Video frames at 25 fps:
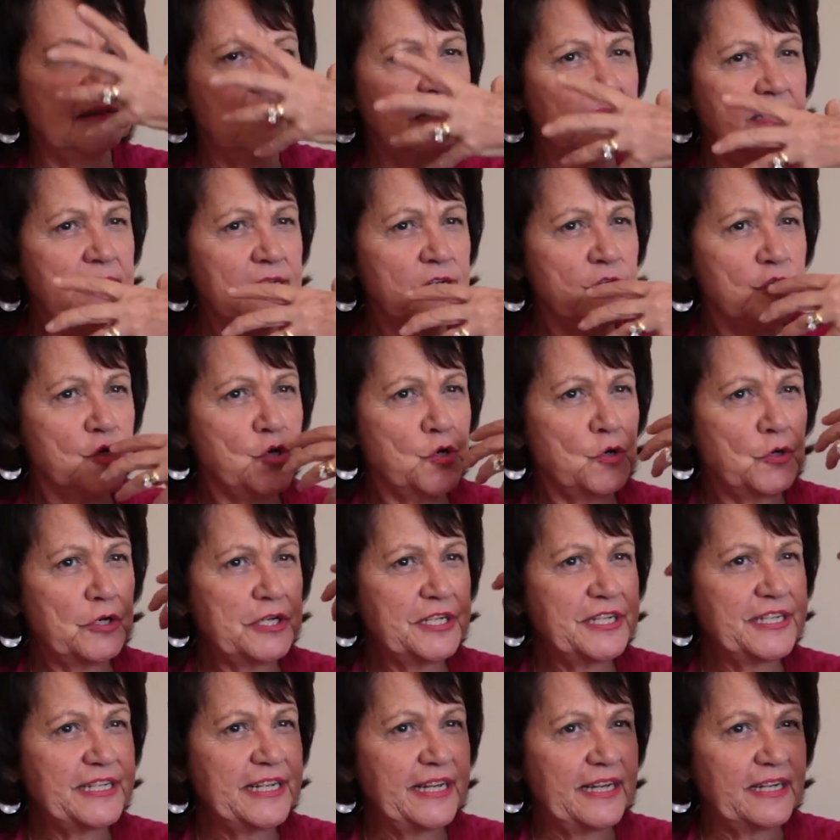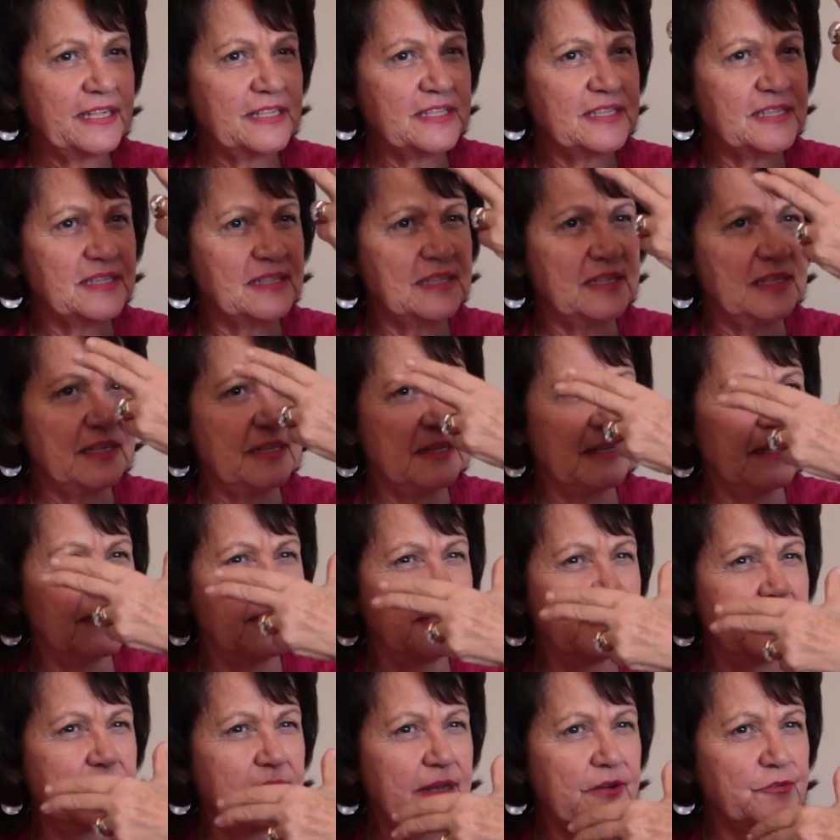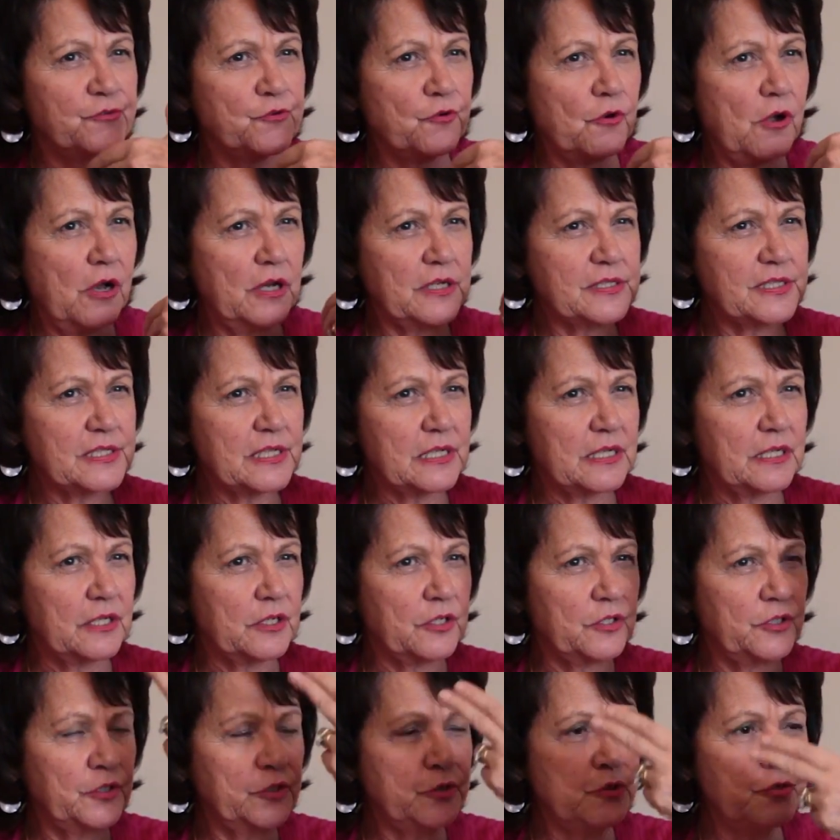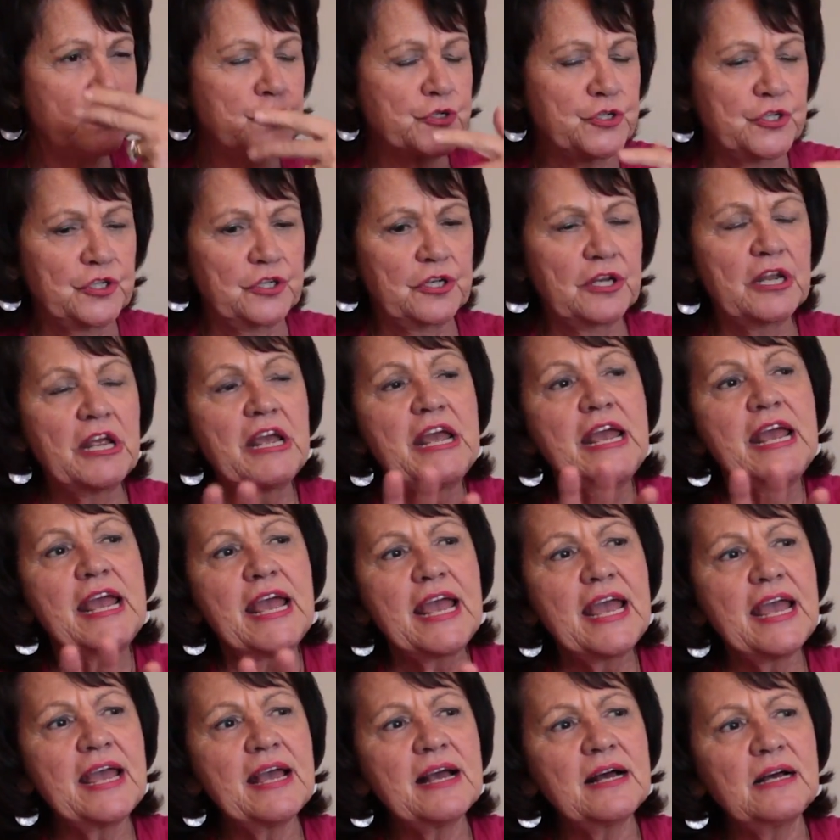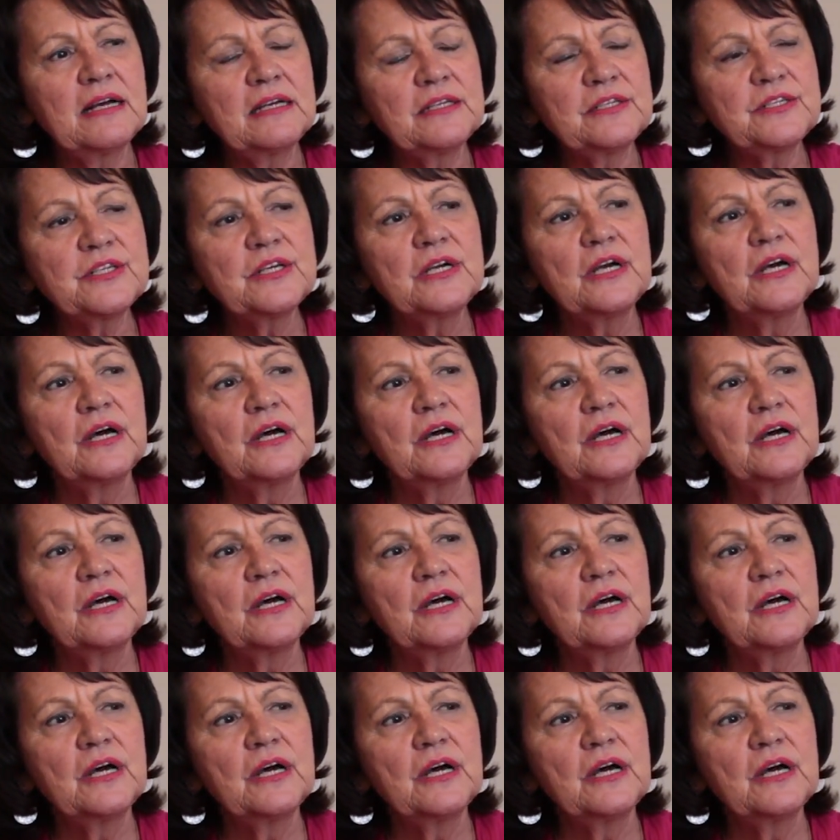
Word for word: The neocortex that draws a conclusion, and